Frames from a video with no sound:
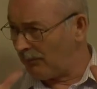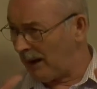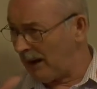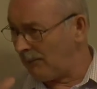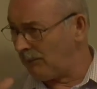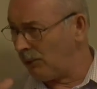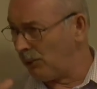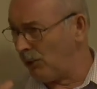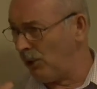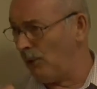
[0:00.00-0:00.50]

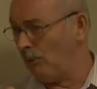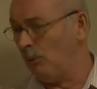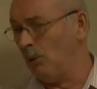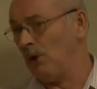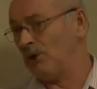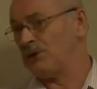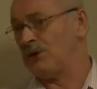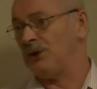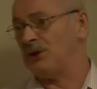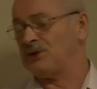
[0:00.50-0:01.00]
Babylon
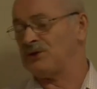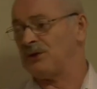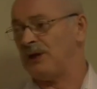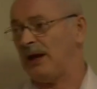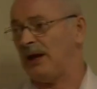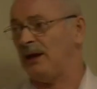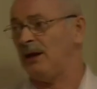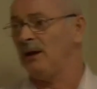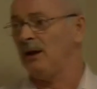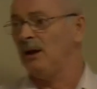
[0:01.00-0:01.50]
was in its
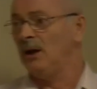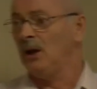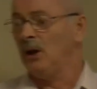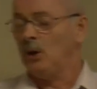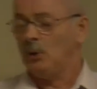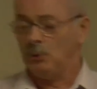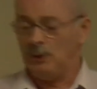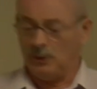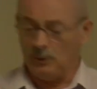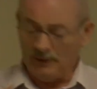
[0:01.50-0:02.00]
day.
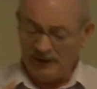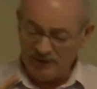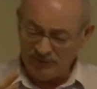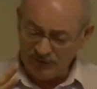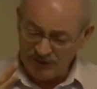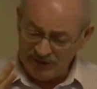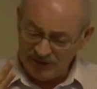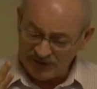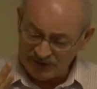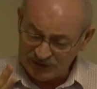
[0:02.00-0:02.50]
Well, whenever
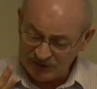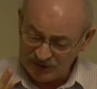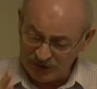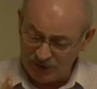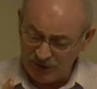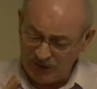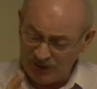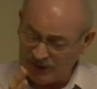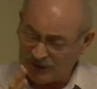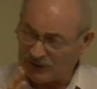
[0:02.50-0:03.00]
the
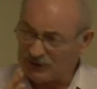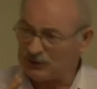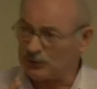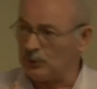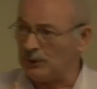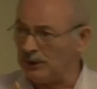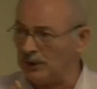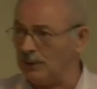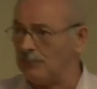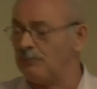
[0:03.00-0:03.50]
Assyrians
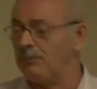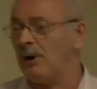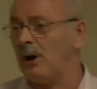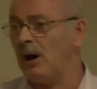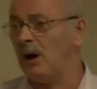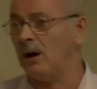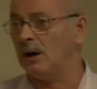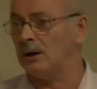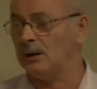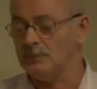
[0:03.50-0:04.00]
were in
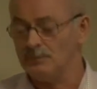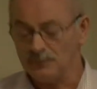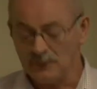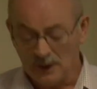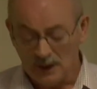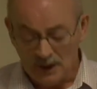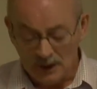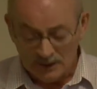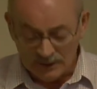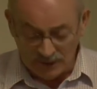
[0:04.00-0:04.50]
power,
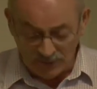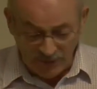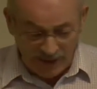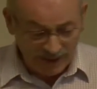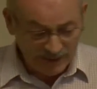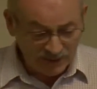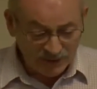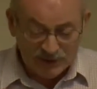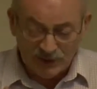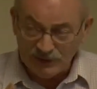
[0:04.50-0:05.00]
they
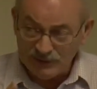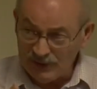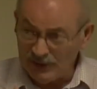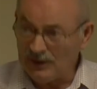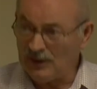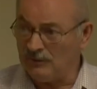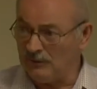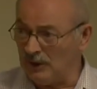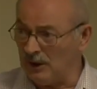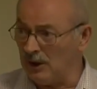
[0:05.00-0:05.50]
reckoned that
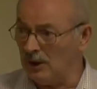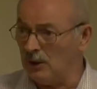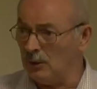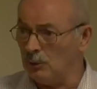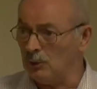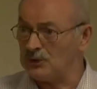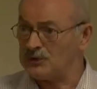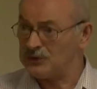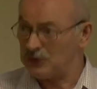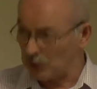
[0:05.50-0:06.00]
Nineveh
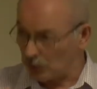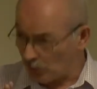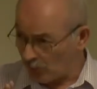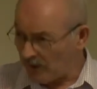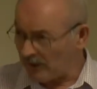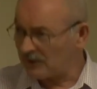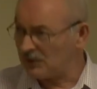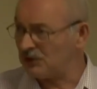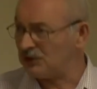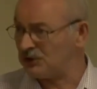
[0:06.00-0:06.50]
was the
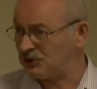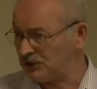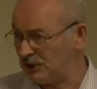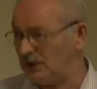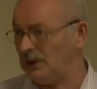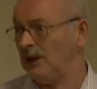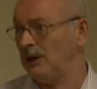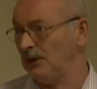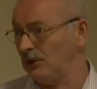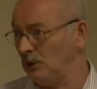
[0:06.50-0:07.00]
greatest
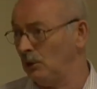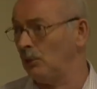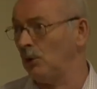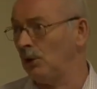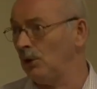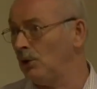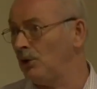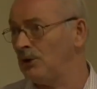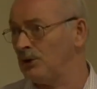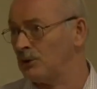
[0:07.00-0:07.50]
city in the
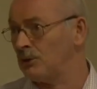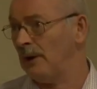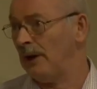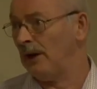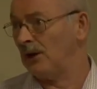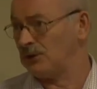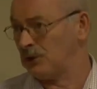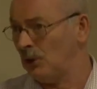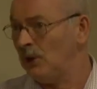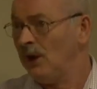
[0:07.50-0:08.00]
world as
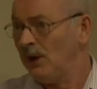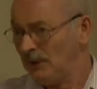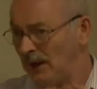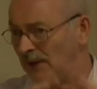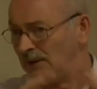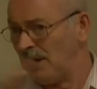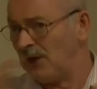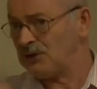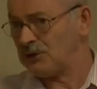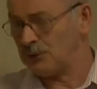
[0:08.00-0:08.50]
well. So
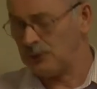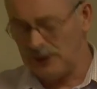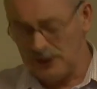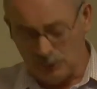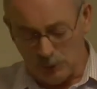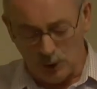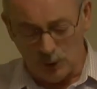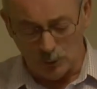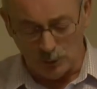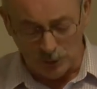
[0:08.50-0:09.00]
that's really
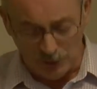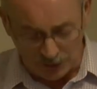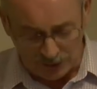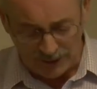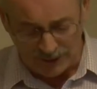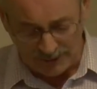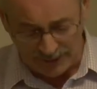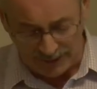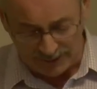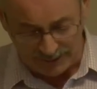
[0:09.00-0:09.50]
what we're
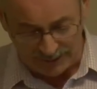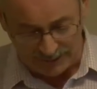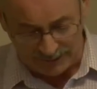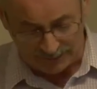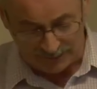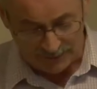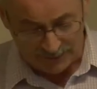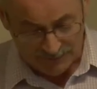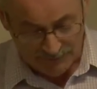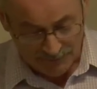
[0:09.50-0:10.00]
looking at
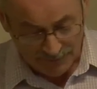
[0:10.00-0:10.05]
here.